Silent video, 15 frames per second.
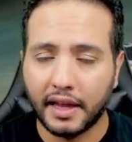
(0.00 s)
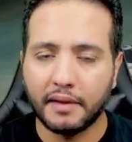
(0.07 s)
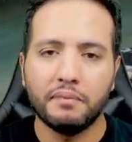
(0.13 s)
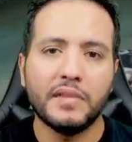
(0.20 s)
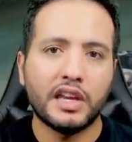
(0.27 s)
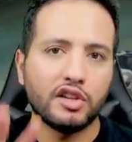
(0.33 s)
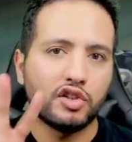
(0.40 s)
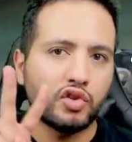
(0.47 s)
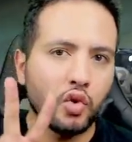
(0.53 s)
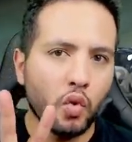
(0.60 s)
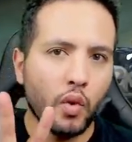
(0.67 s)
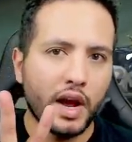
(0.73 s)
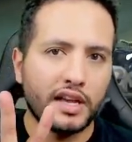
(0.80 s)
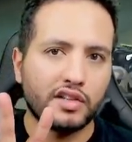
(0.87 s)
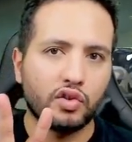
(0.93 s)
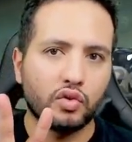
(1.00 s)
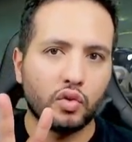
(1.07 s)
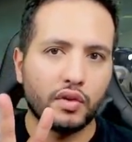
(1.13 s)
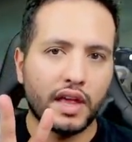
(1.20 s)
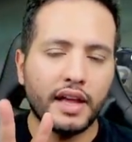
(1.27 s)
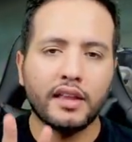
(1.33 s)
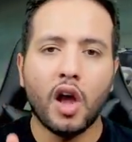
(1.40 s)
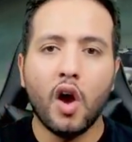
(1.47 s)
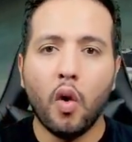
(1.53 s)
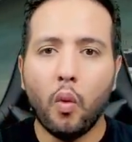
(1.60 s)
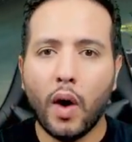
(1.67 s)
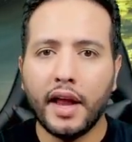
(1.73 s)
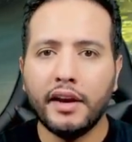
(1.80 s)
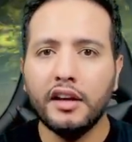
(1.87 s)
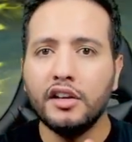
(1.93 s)
There is two ways to do that.
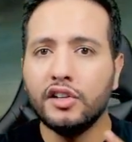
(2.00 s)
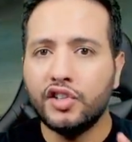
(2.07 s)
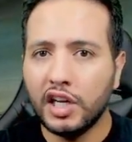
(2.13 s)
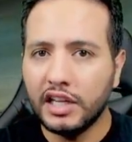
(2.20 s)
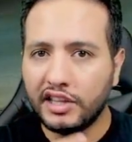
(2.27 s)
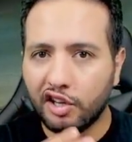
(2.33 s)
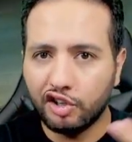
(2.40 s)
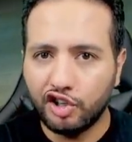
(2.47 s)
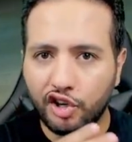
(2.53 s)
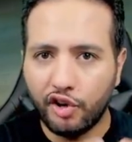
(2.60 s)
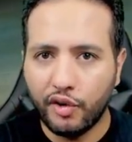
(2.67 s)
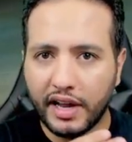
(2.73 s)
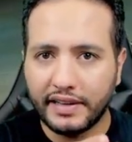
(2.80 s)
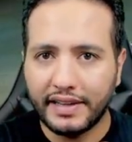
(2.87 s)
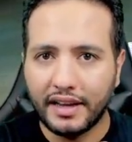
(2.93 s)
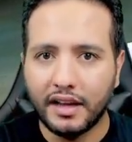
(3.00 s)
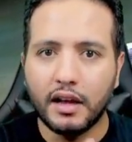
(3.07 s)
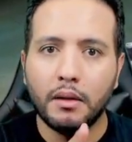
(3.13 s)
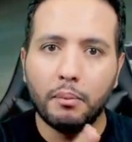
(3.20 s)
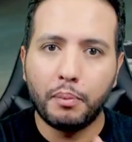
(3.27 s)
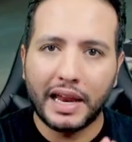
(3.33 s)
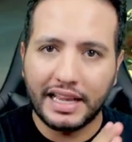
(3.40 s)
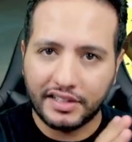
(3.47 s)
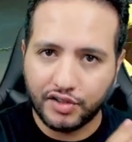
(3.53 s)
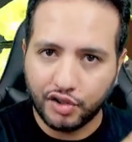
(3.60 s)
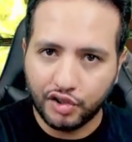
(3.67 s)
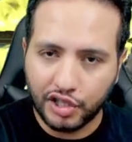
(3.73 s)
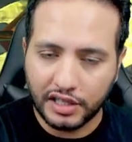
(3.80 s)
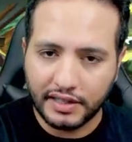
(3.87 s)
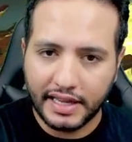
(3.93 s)
One, shield regenerating plus
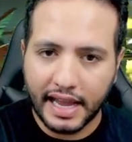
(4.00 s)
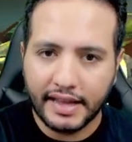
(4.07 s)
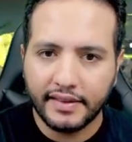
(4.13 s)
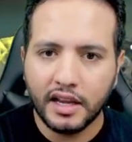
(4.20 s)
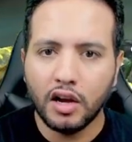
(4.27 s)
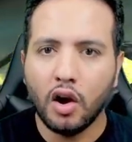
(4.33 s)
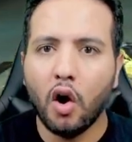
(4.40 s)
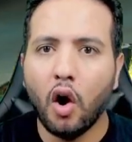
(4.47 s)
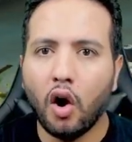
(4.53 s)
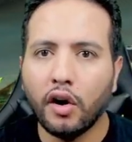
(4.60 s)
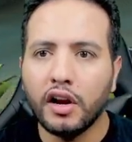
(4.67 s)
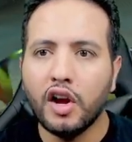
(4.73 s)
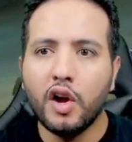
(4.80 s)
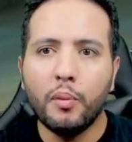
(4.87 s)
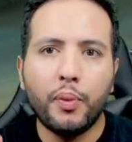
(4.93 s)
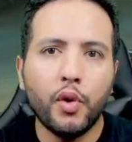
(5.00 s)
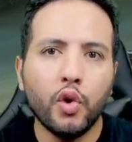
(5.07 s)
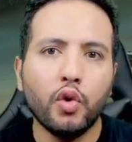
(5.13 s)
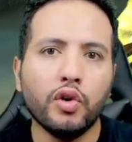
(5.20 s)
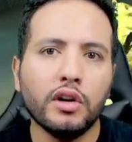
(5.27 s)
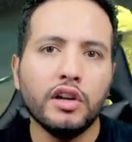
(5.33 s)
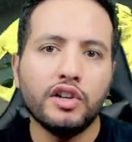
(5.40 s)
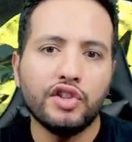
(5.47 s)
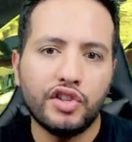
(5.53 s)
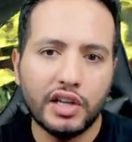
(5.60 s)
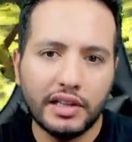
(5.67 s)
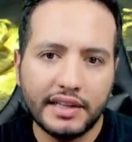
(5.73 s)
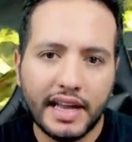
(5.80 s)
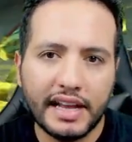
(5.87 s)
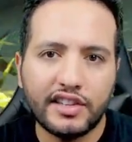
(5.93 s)
shield gating, or pure
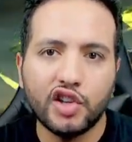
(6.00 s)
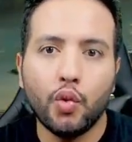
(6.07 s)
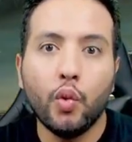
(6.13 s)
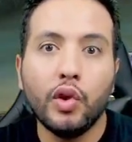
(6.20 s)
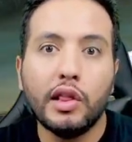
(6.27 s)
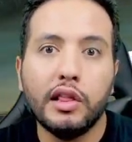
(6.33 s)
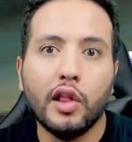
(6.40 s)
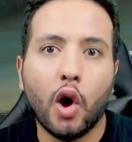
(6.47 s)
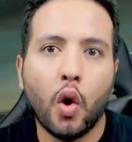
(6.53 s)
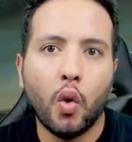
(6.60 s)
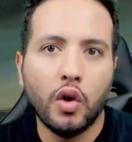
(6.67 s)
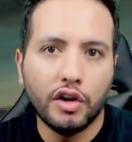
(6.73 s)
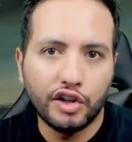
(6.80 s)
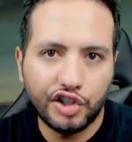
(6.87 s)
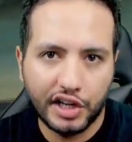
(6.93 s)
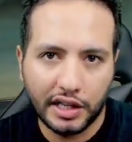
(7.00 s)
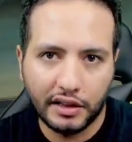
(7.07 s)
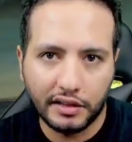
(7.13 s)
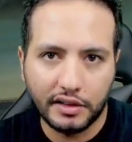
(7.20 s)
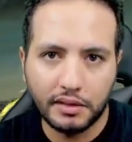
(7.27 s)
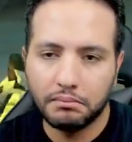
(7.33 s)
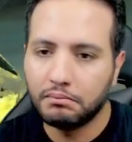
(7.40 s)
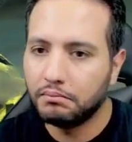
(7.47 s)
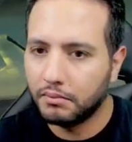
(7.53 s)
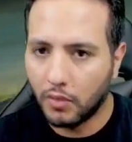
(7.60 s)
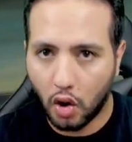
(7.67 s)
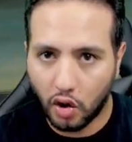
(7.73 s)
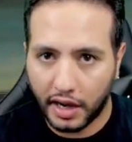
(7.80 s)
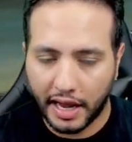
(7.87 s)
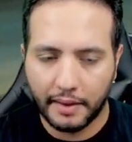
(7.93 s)
shield gating with low shield.
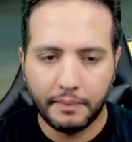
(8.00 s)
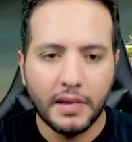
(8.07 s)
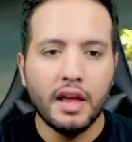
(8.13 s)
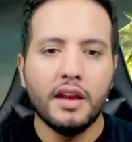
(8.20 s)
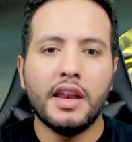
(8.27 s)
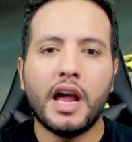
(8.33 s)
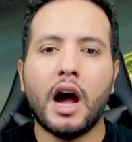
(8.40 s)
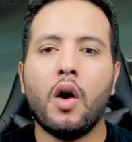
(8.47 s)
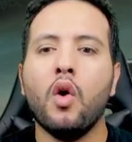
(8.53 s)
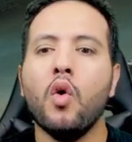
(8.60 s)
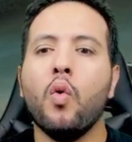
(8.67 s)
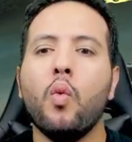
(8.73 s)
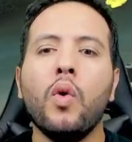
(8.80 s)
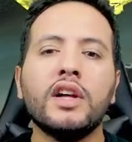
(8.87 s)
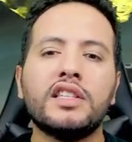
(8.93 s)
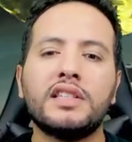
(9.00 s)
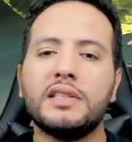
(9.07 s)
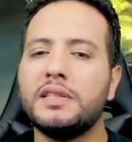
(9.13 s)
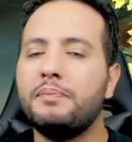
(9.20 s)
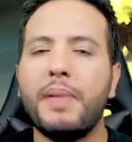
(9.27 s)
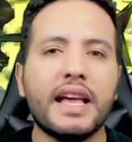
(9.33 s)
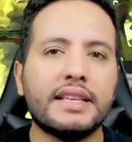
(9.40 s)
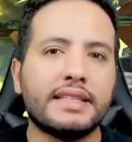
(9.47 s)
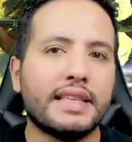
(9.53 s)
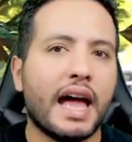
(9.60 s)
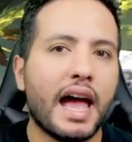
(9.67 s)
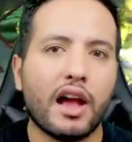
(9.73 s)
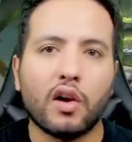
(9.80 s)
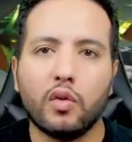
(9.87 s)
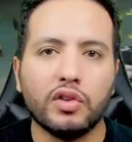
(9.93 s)
Okay, now what's best,
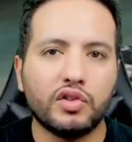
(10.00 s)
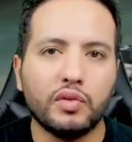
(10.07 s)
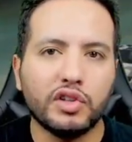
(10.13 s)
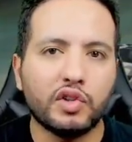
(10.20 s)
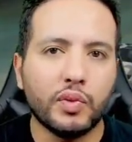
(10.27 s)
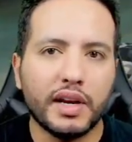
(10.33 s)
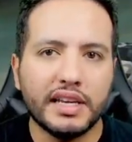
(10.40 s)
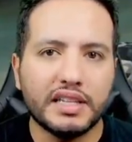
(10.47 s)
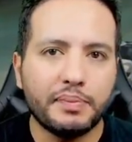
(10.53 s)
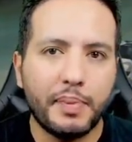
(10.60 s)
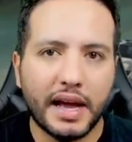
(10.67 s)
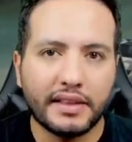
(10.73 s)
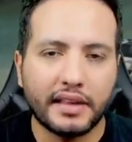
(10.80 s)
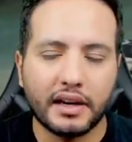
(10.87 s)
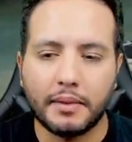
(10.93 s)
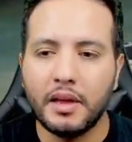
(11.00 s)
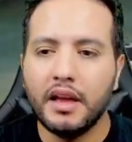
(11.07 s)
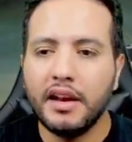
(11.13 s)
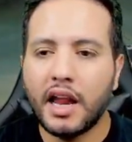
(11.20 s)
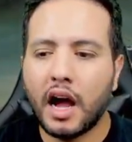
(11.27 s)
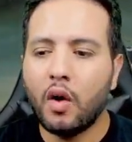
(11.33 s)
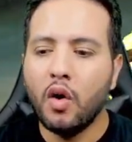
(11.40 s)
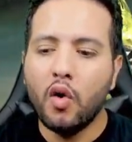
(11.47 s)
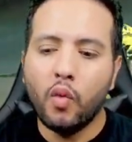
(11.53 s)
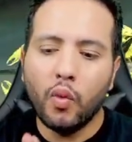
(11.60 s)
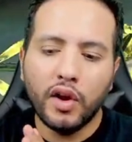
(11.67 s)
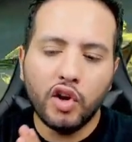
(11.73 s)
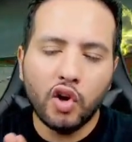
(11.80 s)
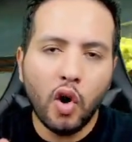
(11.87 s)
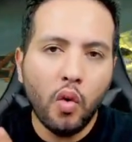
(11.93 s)
Hank? Which one is better? Now, when
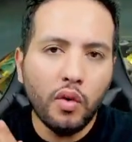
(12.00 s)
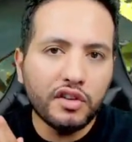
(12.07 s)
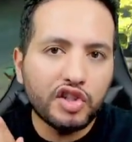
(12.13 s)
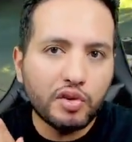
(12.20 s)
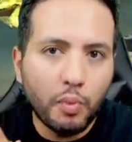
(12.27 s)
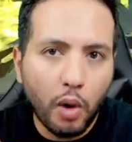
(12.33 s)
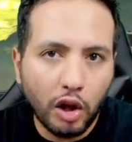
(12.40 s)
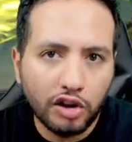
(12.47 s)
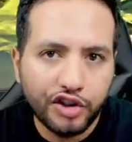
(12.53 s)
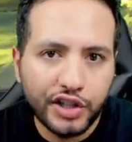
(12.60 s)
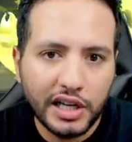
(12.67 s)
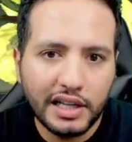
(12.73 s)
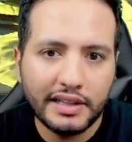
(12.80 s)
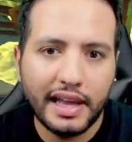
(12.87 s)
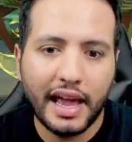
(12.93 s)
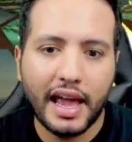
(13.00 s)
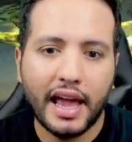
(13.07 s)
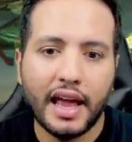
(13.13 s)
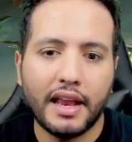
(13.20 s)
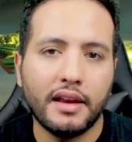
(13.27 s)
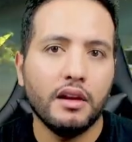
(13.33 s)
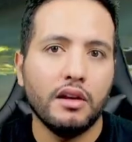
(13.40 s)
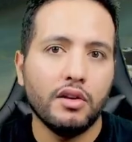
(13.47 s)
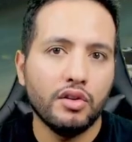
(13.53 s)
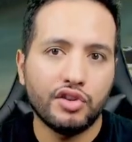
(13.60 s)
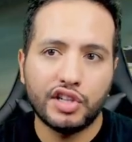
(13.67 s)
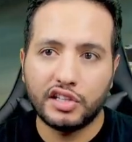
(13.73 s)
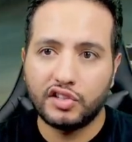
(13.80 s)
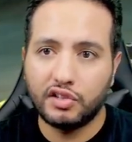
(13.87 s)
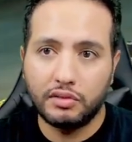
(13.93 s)
you go with small shield and you
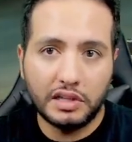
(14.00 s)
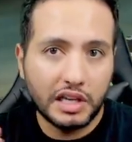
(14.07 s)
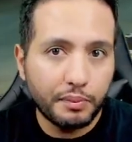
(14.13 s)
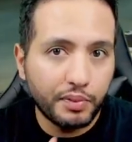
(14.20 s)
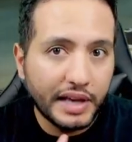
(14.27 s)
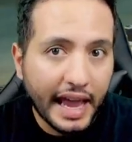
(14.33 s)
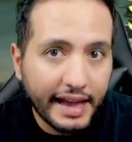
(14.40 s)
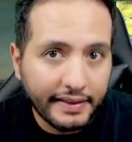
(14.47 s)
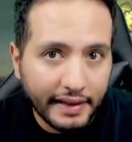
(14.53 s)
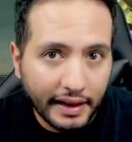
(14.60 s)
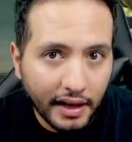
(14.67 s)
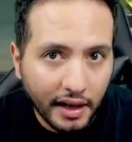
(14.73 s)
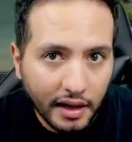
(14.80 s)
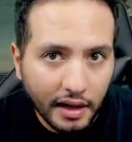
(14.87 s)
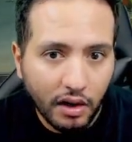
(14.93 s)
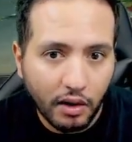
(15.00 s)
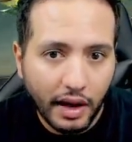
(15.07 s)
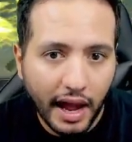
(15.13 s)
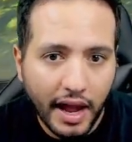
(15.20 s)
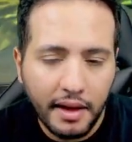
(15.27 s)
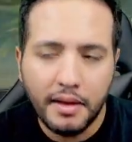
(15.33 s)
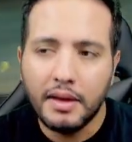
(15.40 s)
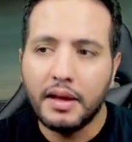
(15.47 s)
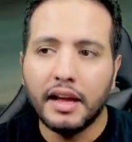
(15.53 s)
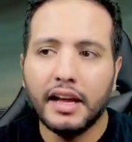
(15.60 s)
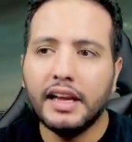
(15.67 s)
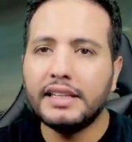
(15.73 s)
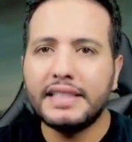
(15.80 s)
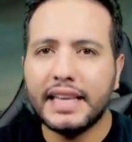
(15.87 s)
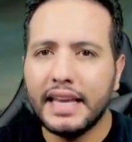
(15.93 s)
just keep gating, okay,
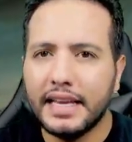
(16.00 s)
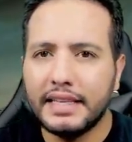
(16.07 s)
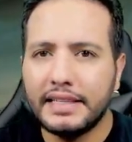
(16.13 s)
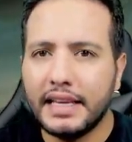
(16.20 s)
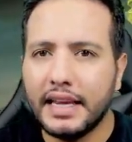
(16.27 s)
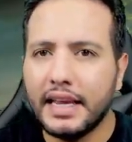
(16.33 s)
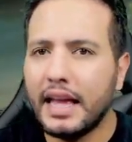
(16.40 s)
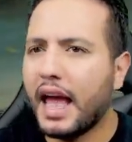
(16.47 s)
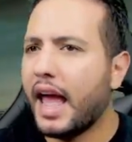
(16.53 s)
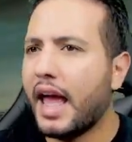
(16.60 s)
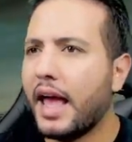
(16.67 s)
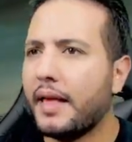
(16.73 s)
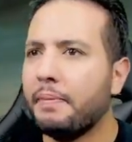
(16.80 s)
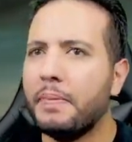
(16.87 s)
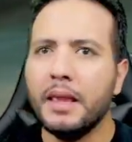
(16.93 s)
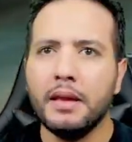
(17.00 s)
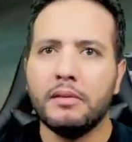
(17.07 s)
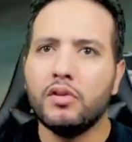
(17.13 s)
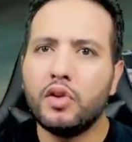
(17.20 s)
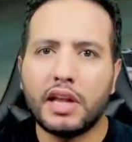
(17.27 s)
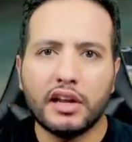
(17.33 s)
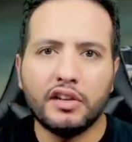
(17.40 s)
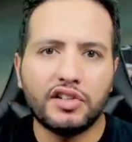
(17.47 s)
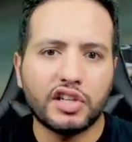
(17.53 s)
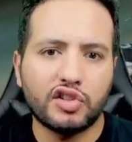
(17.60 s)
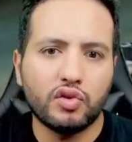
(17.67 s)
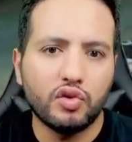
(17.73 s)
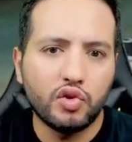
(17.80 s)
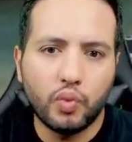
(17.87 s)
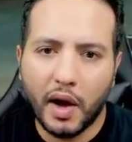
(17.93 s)
it's easy and you can just
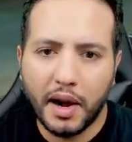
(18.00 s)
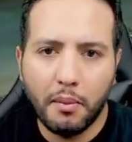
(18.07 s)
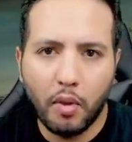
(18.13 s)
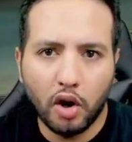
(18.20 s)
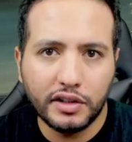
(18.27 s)
use one mode,